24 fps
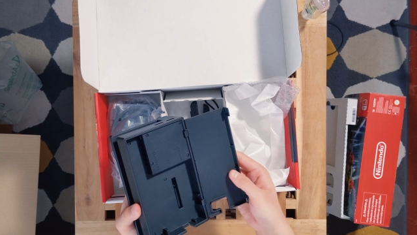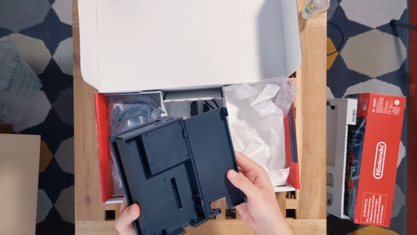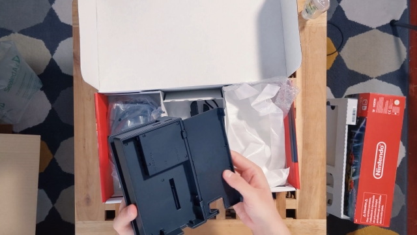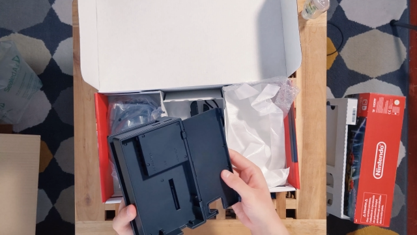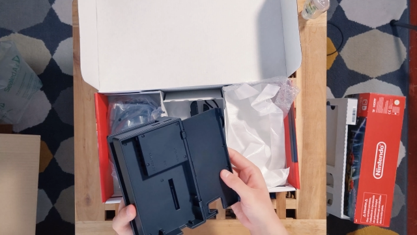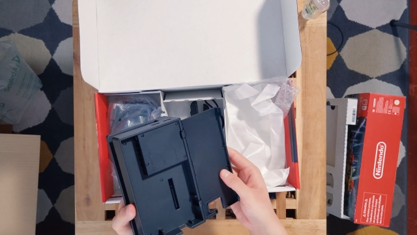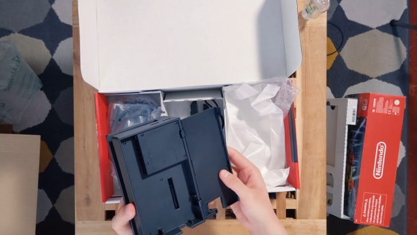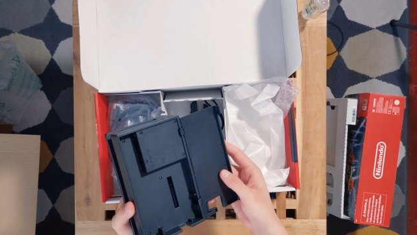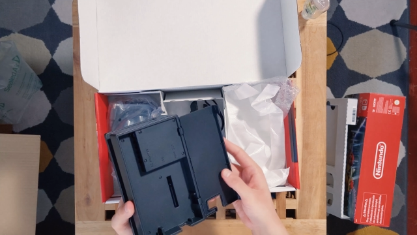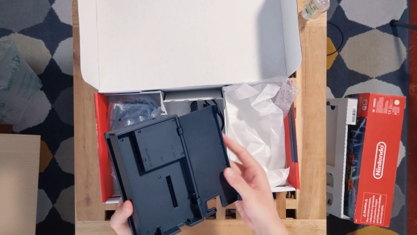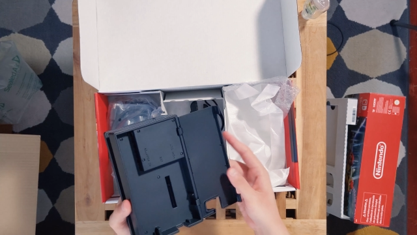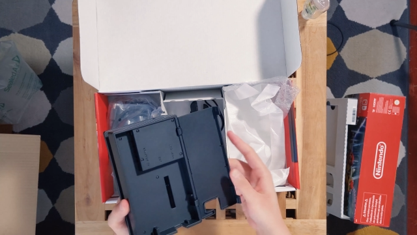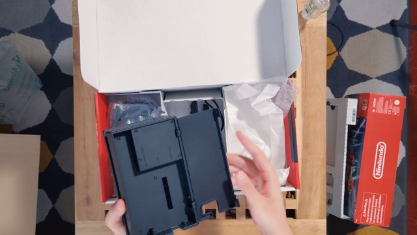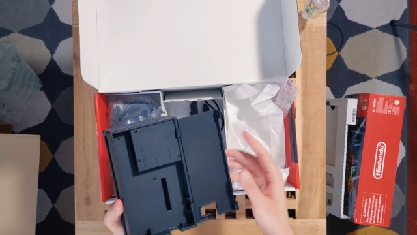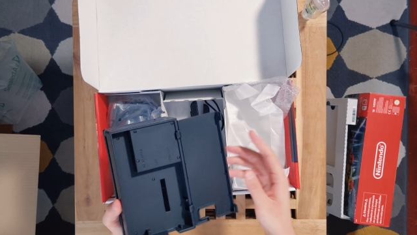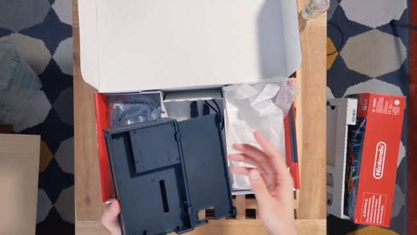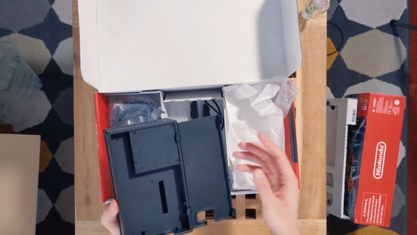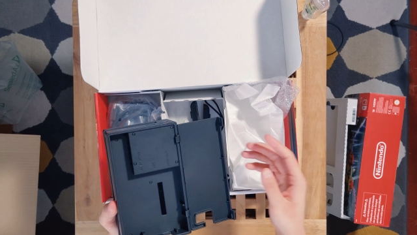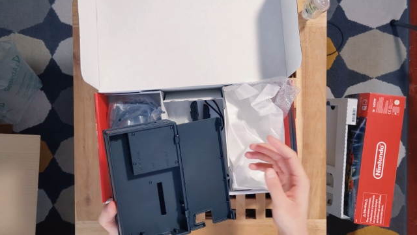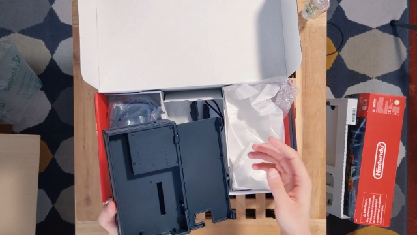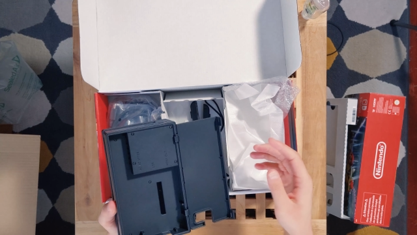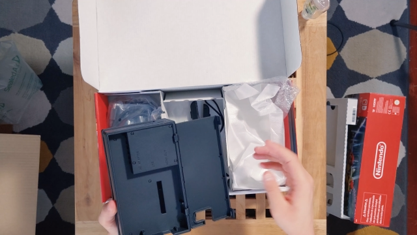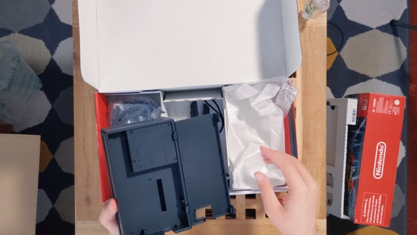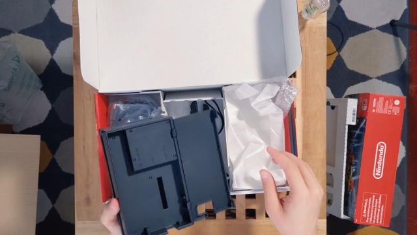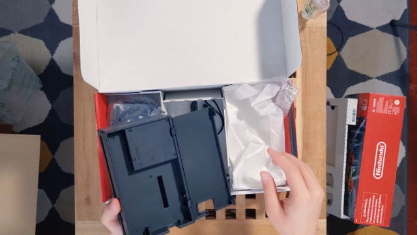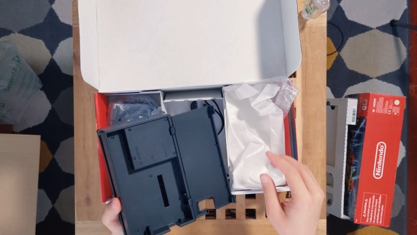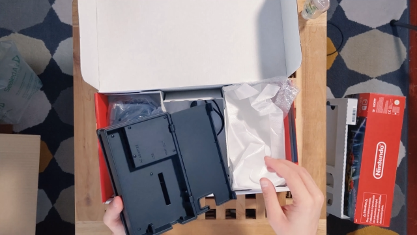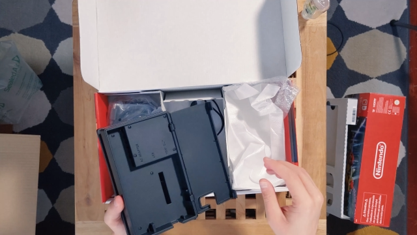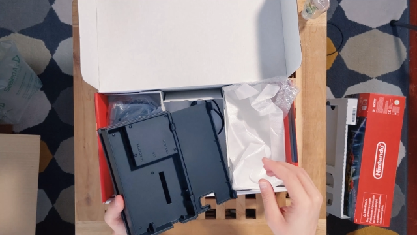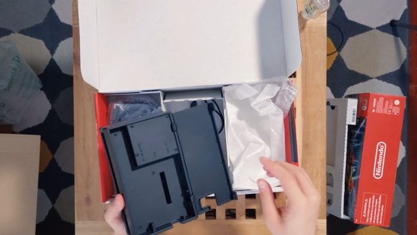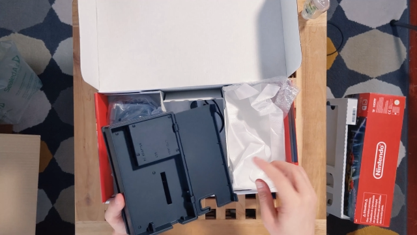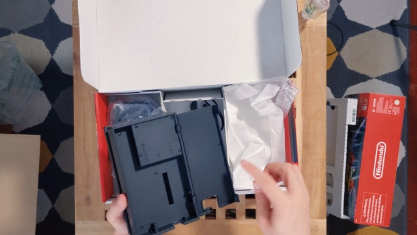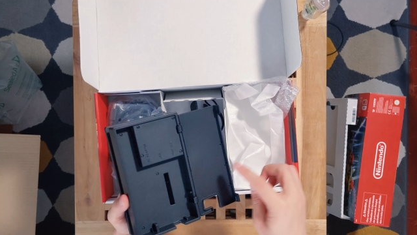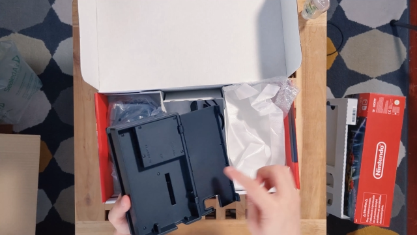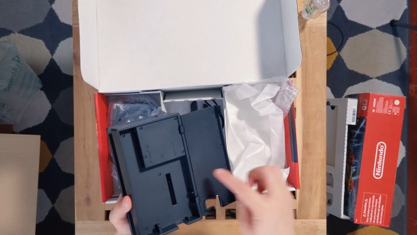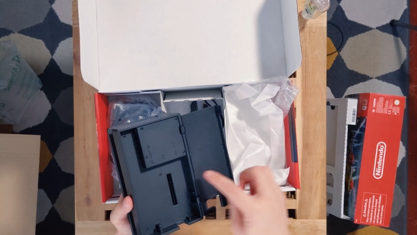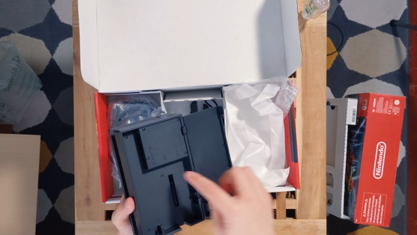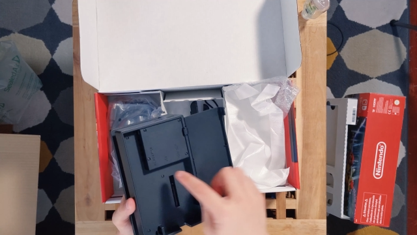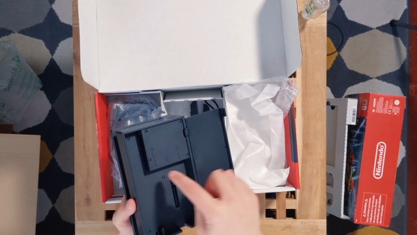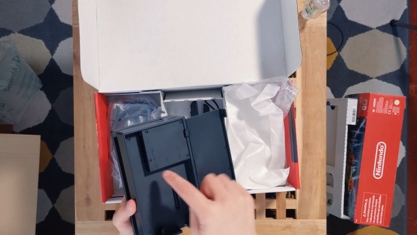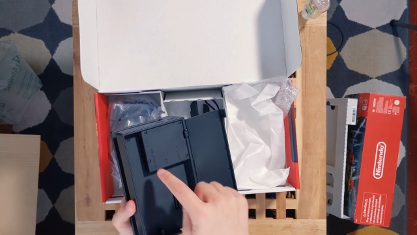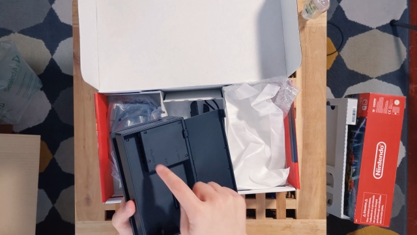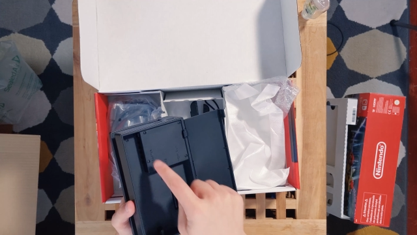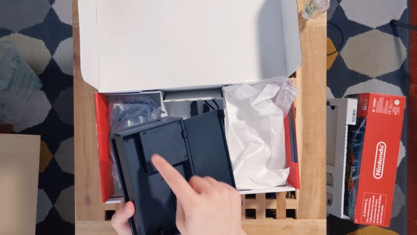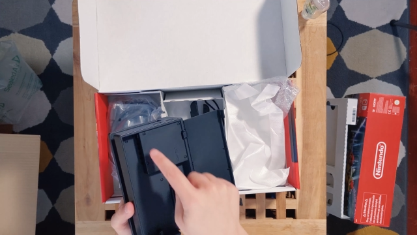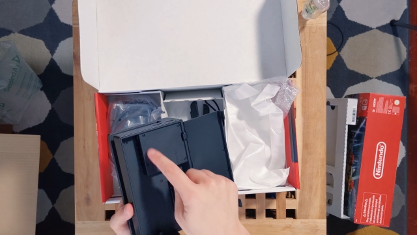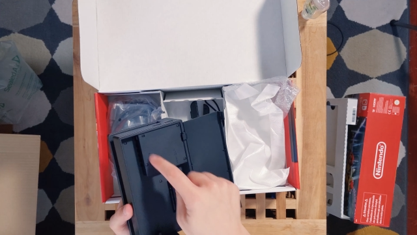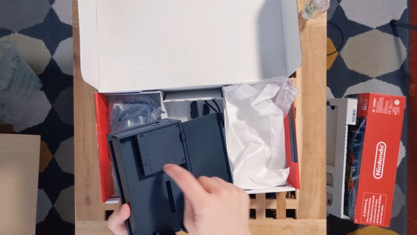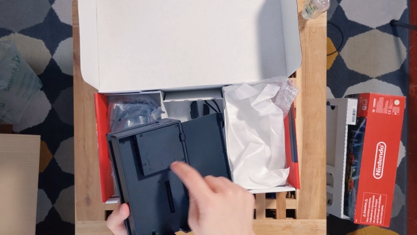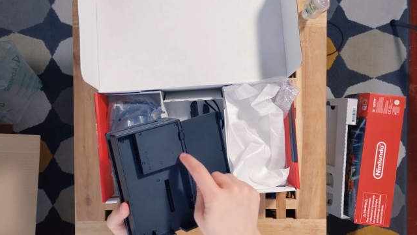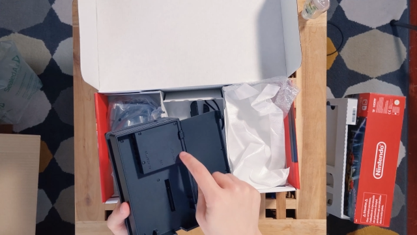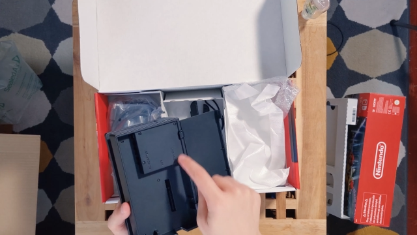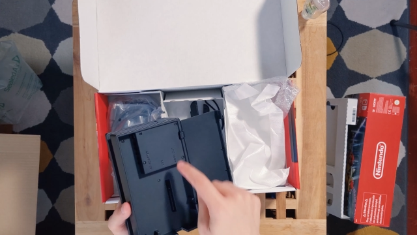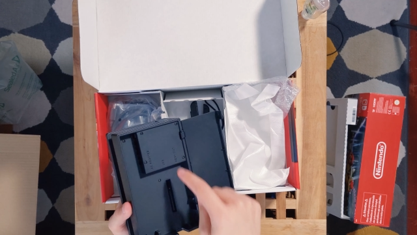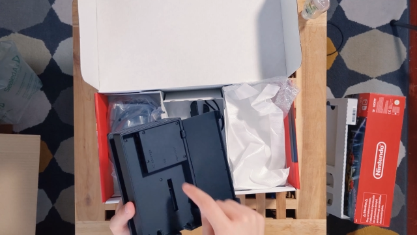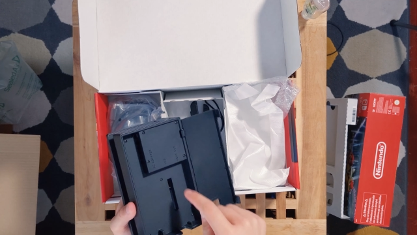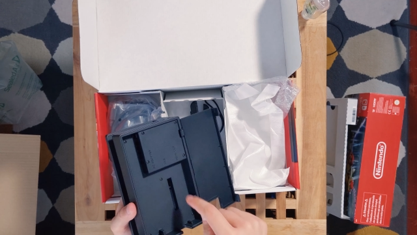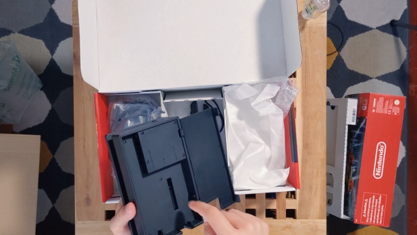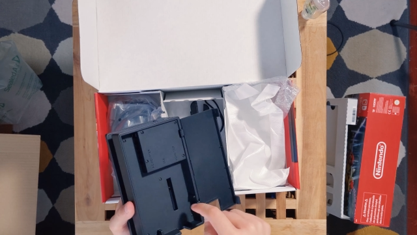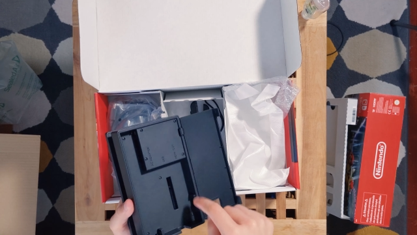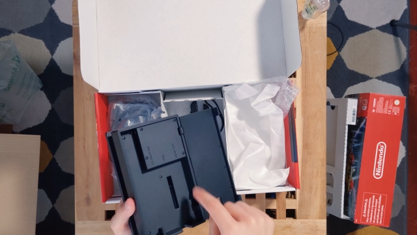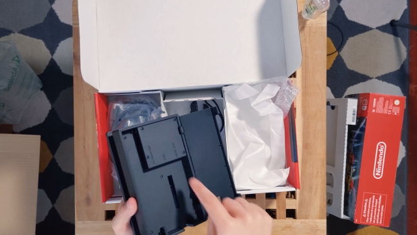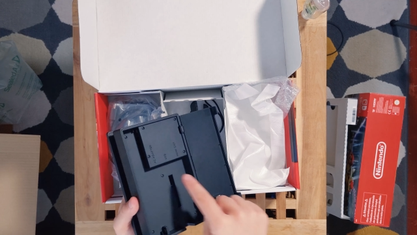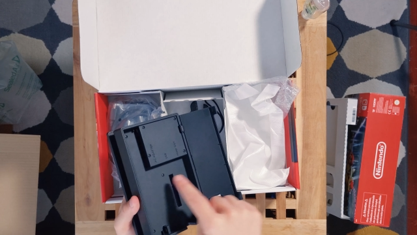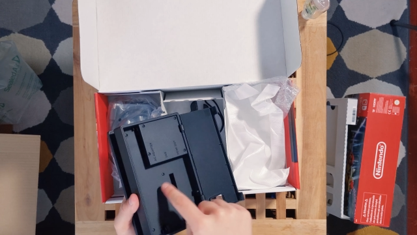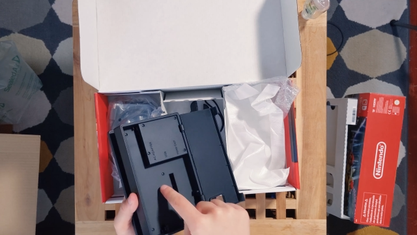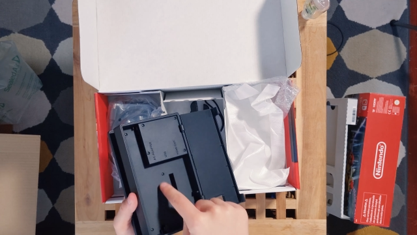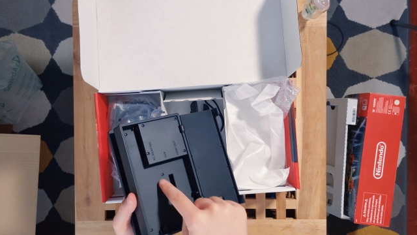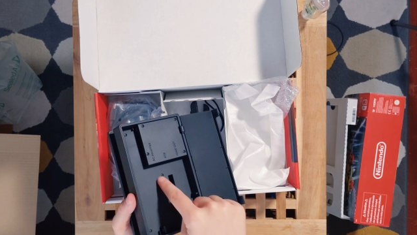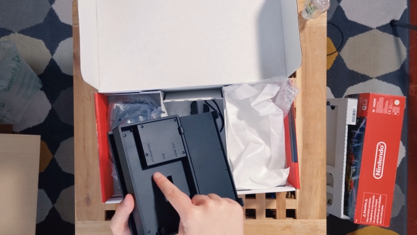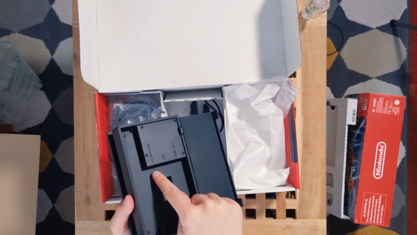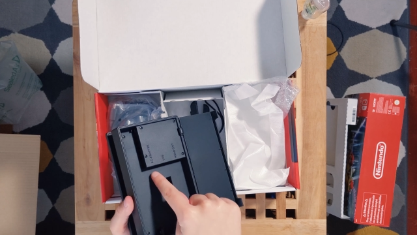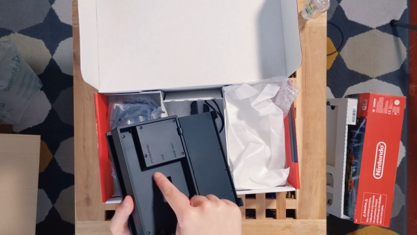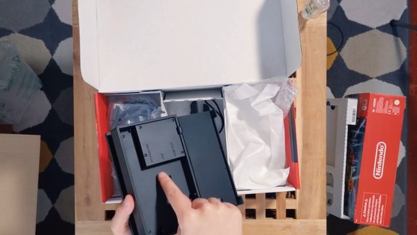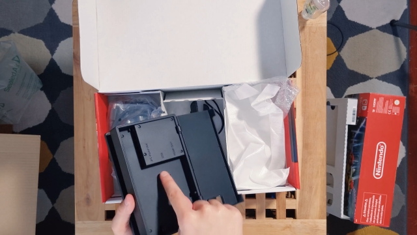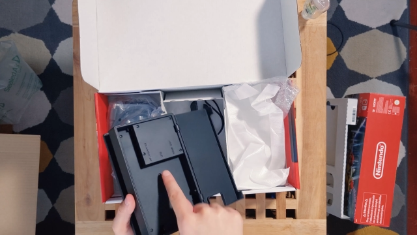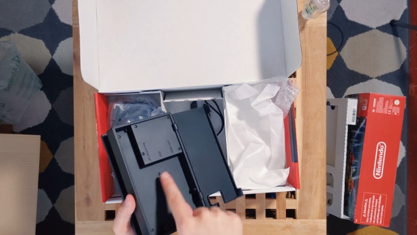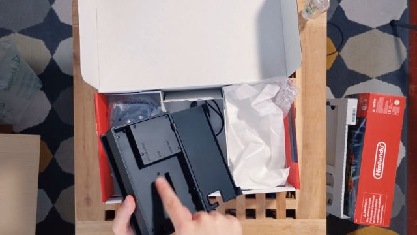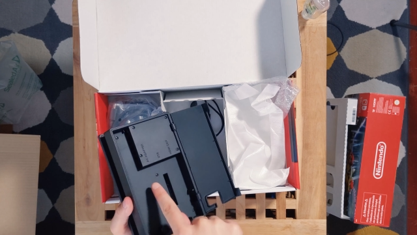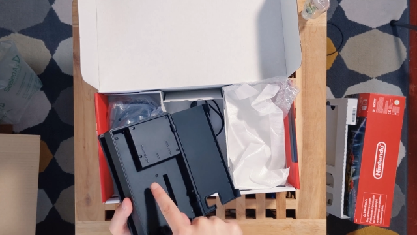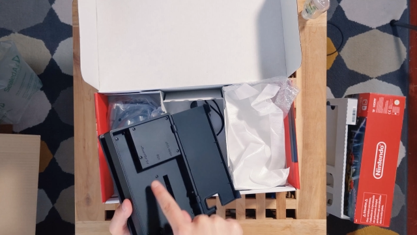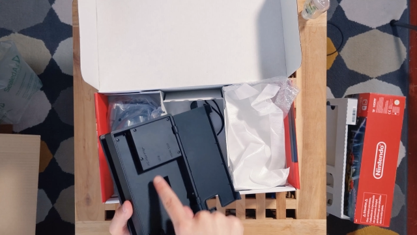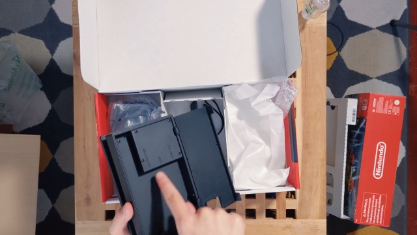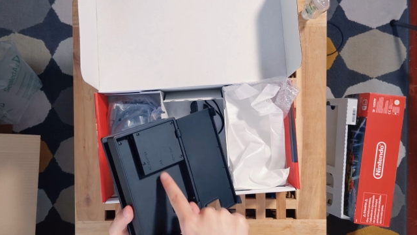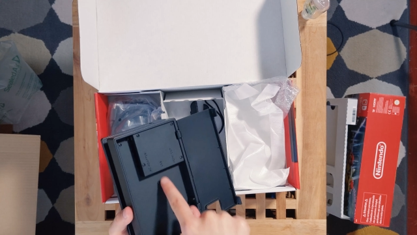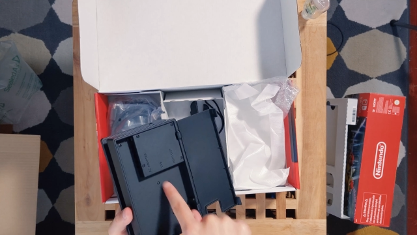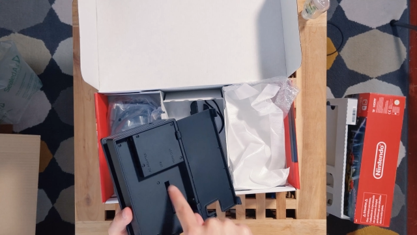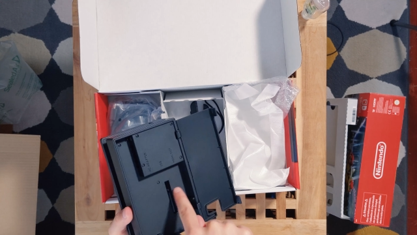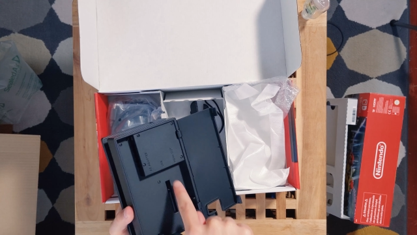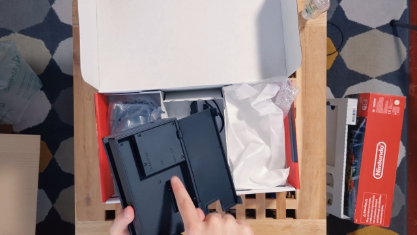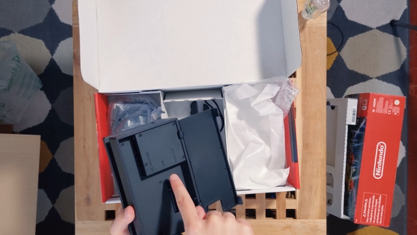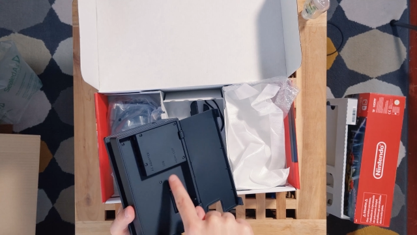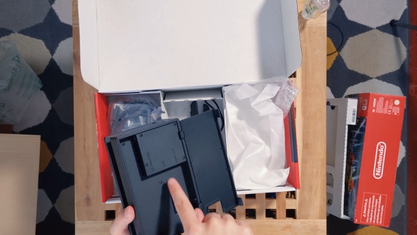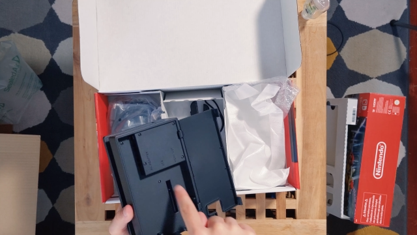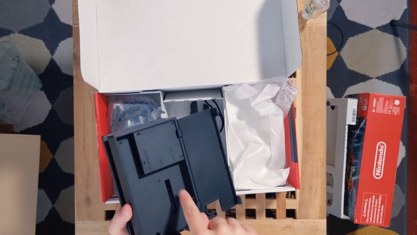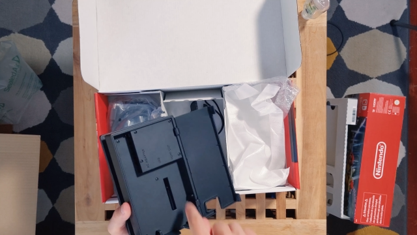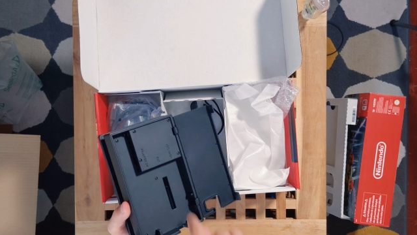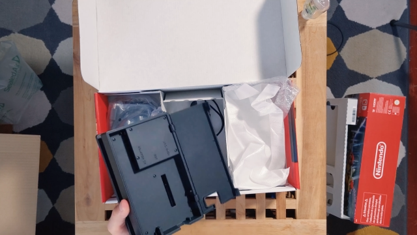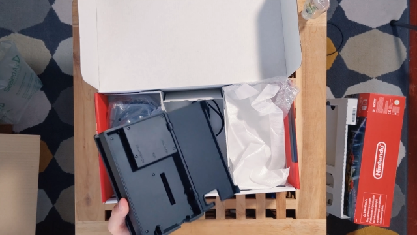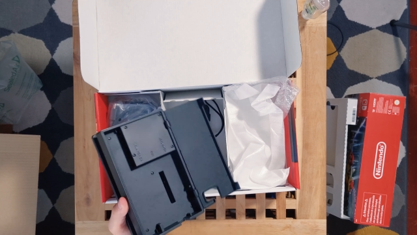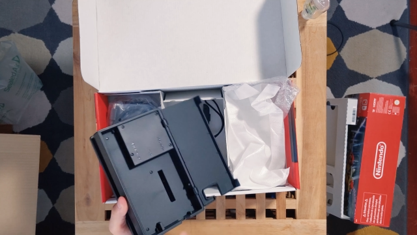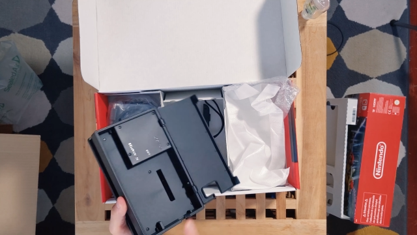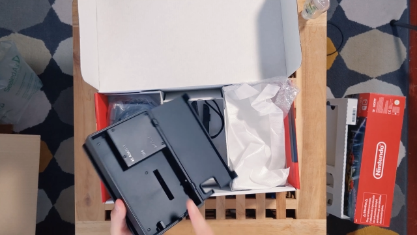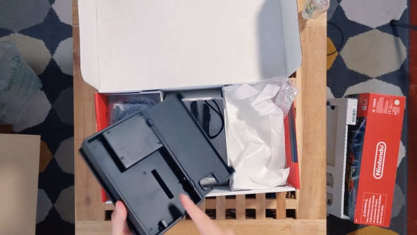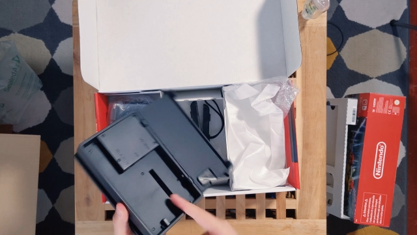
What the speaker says: No face is visible, so there are no lips to read.